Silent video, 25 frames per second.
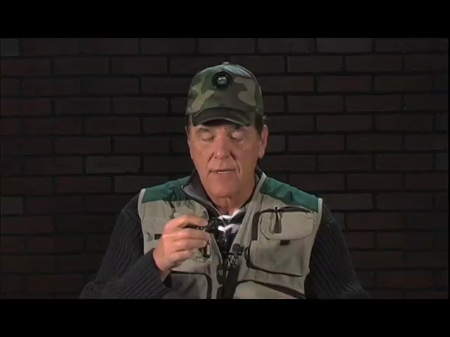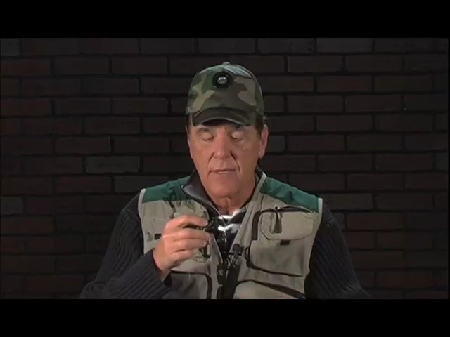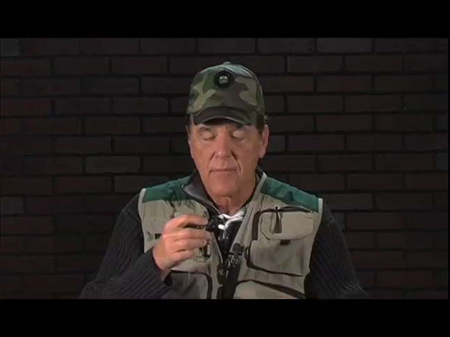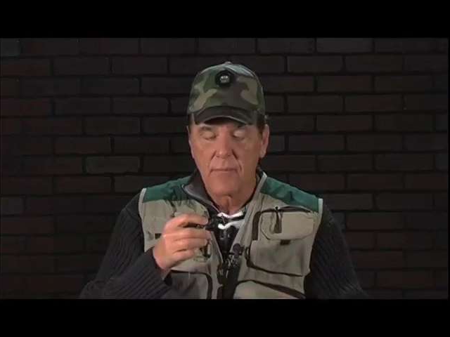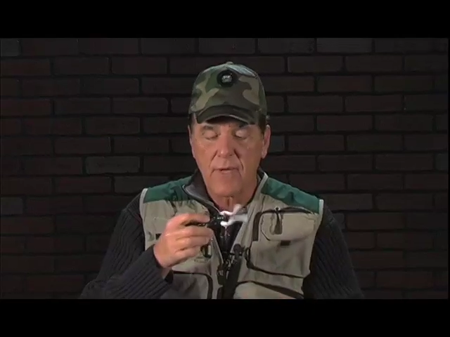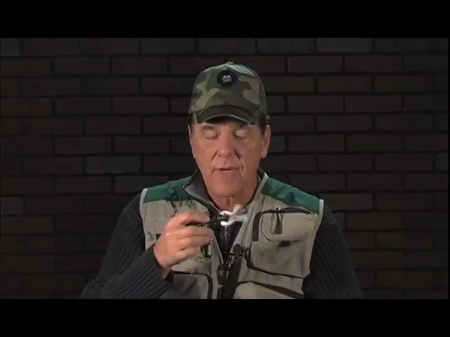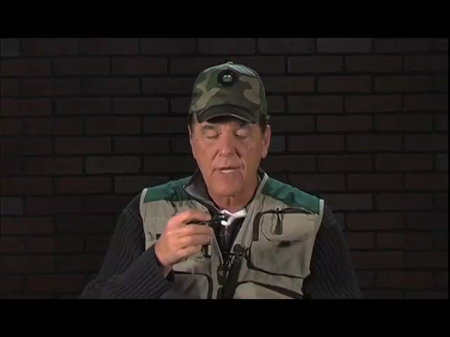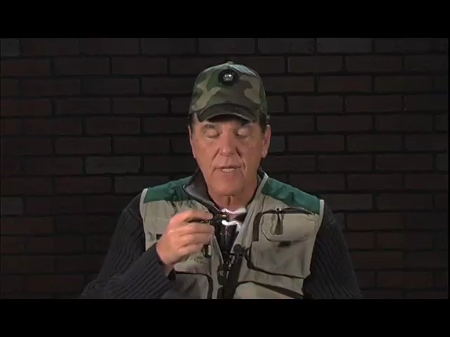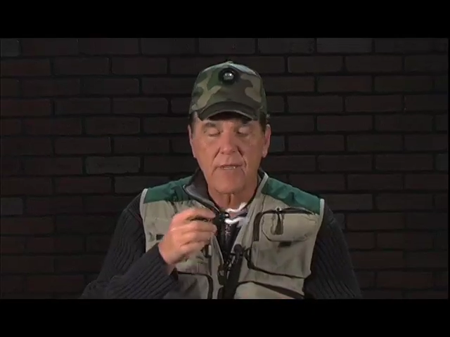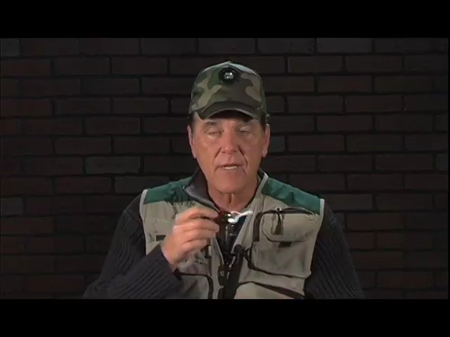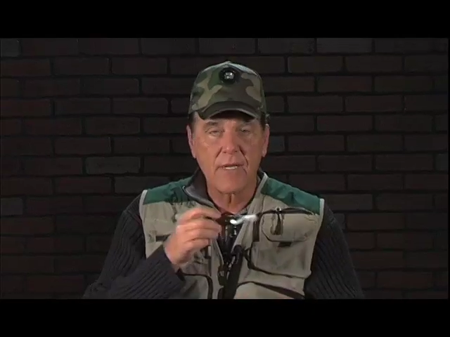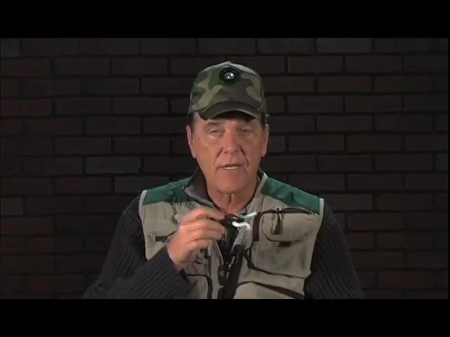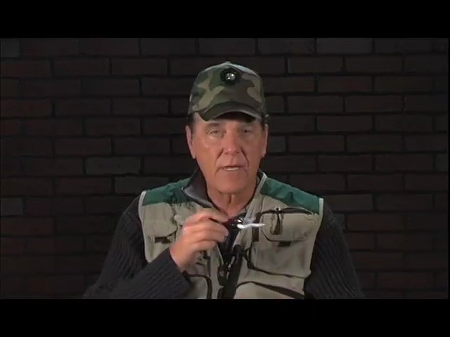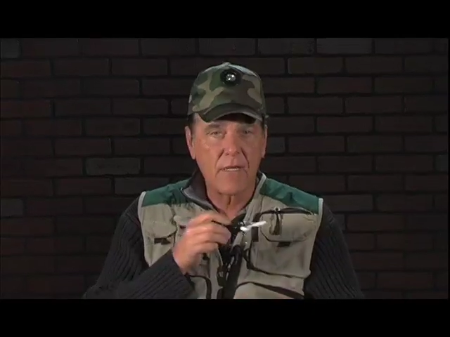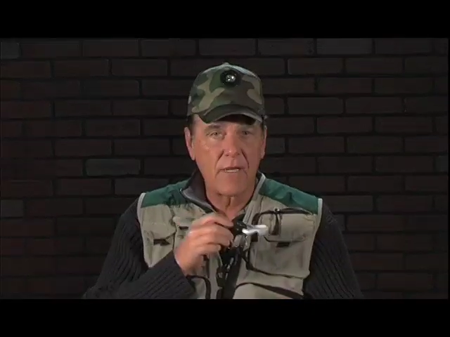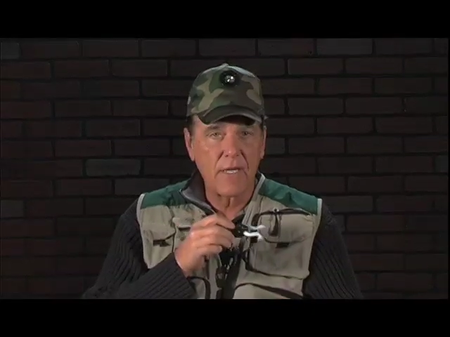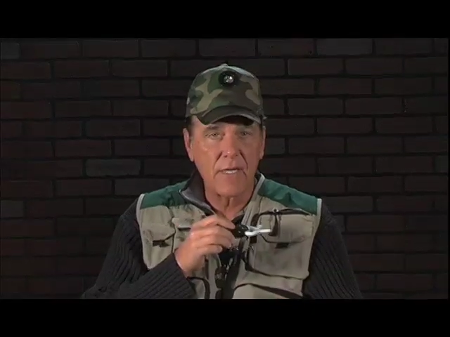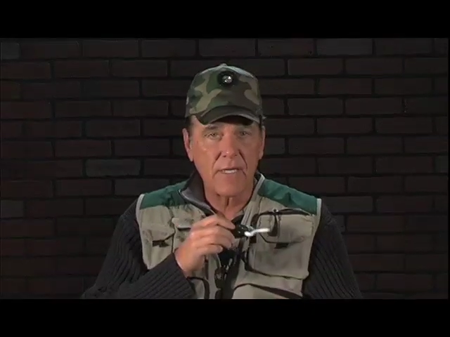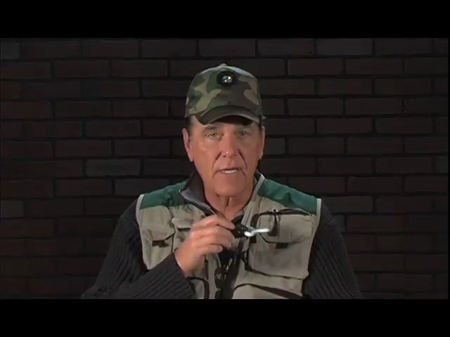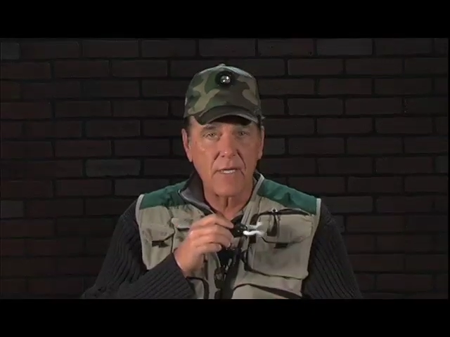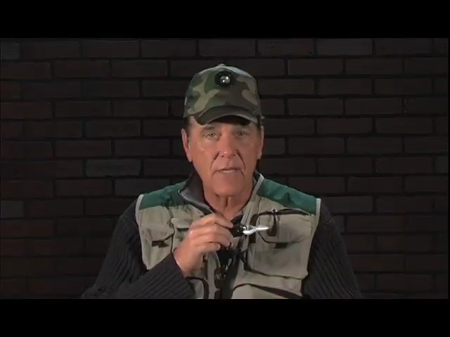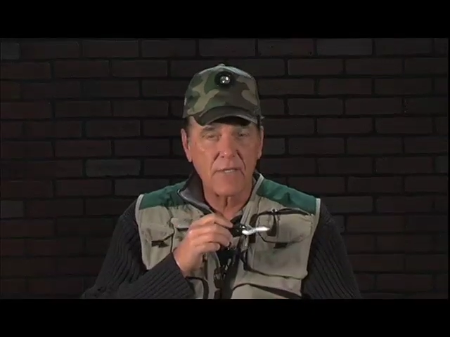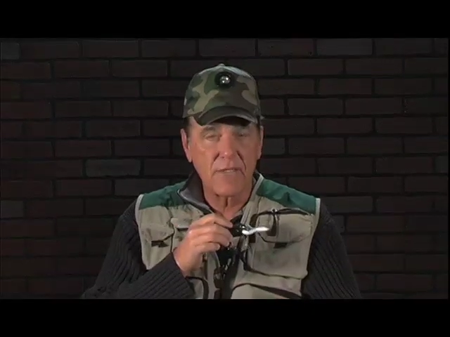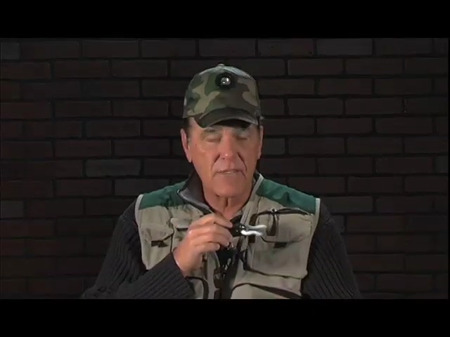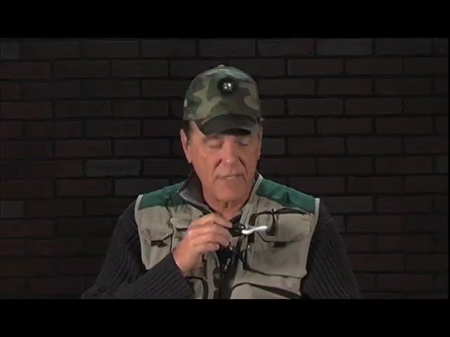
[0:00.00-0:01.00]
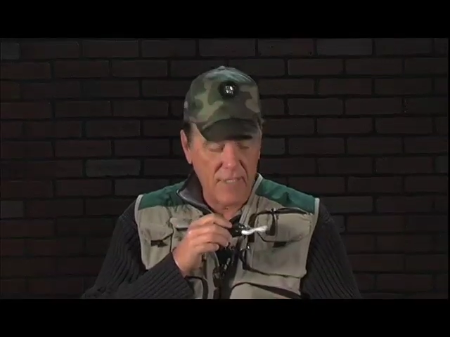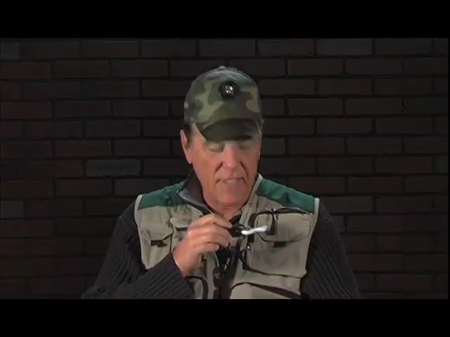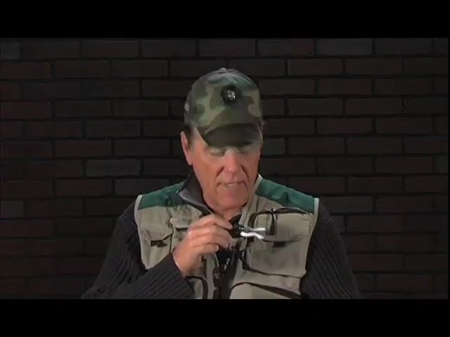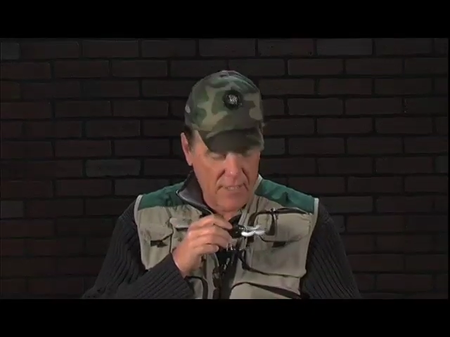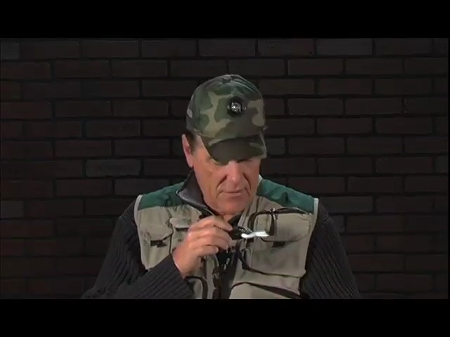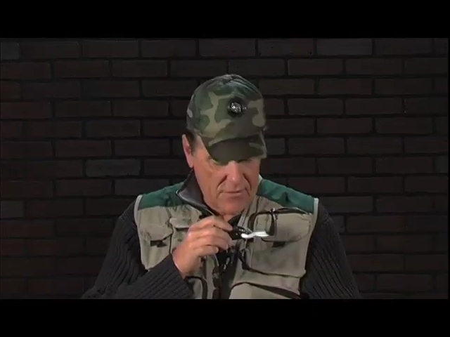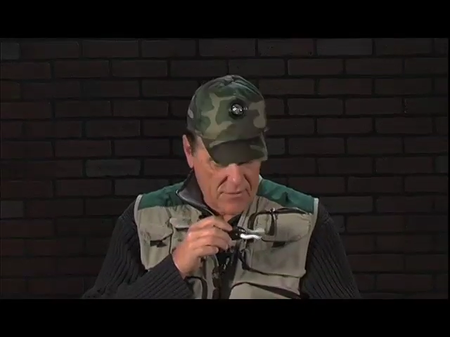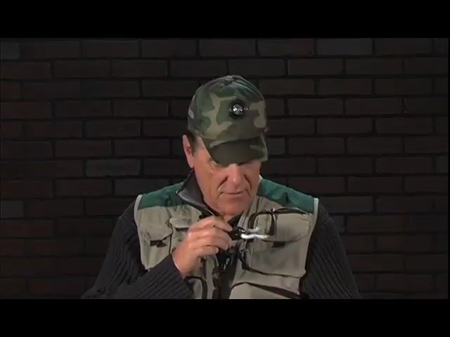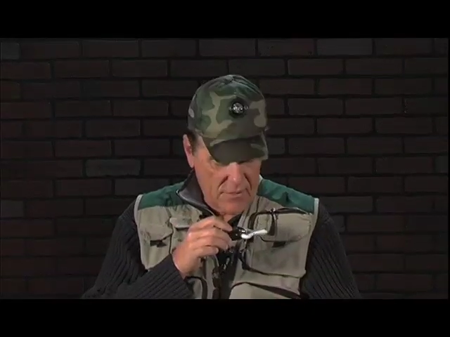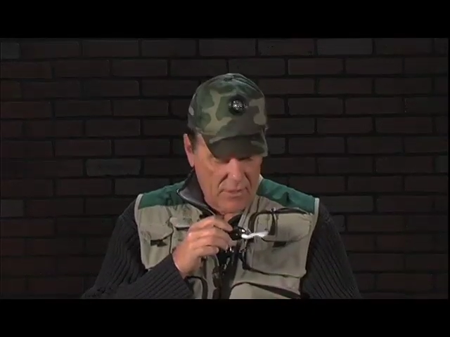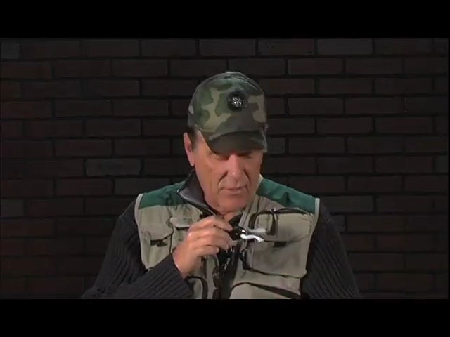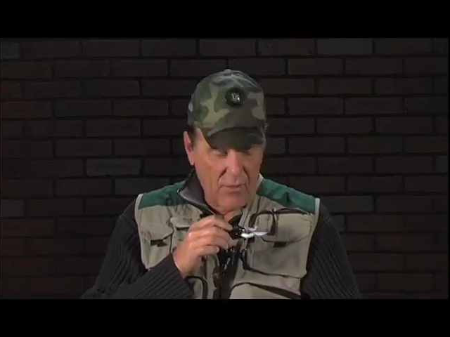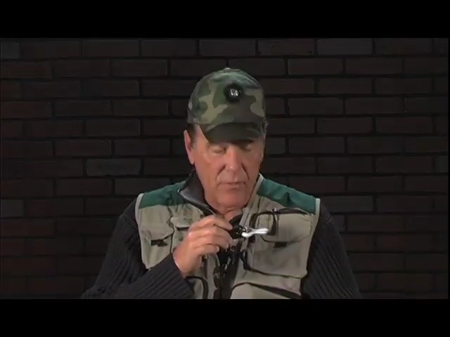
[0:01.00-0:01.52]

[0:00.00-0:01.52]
make that clicking sound. It's a